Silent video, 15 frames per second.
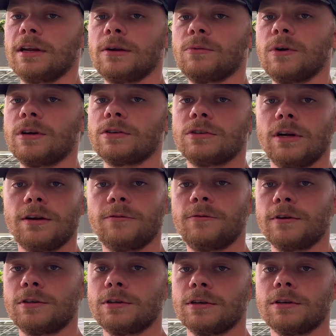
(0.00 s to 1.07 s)
and what is not
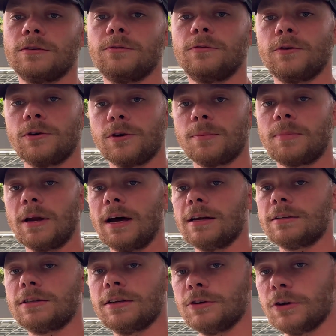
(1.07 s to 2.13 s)
efficient for your
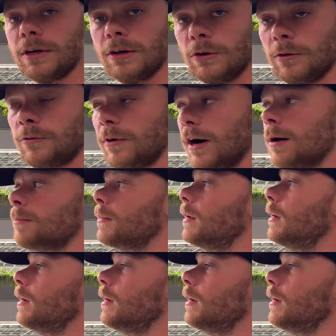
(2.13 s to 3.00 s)
plants in your indoor farm.